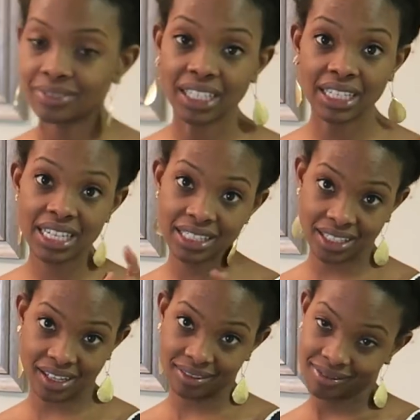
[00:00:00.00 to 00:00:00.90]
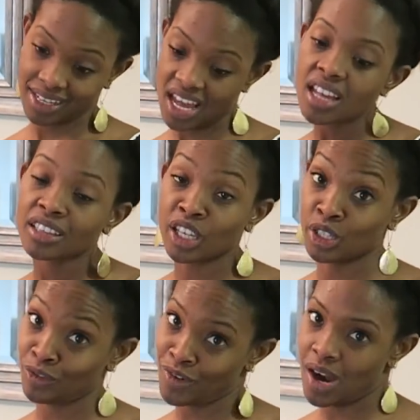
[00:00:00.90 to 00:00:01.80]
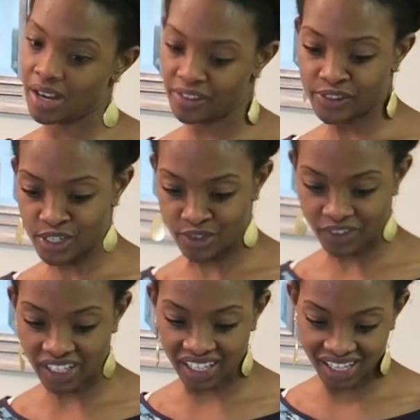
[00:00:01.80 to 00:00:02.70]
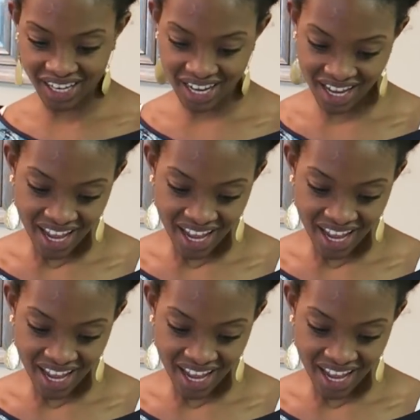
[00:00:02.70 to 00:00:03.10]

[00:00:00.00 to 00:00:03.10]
Lalisa, thank you for our gift certificate.